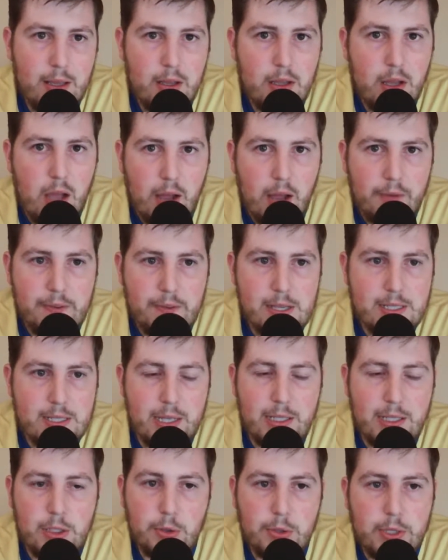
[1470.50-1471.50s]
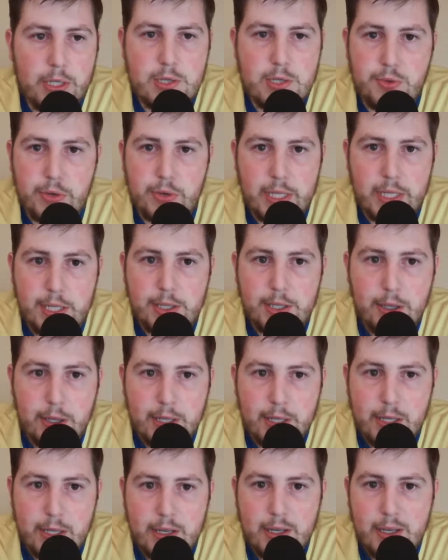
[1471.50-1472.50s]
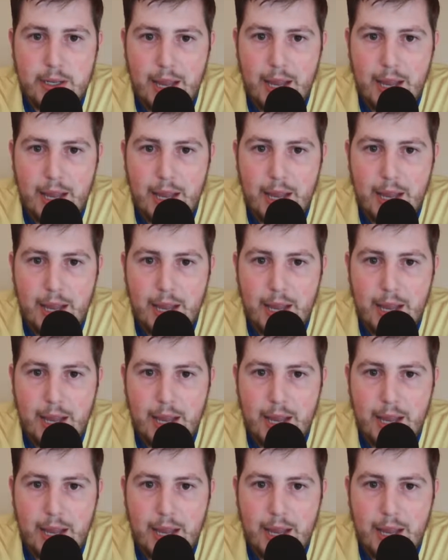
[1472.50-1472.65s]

obviously Luka's really good,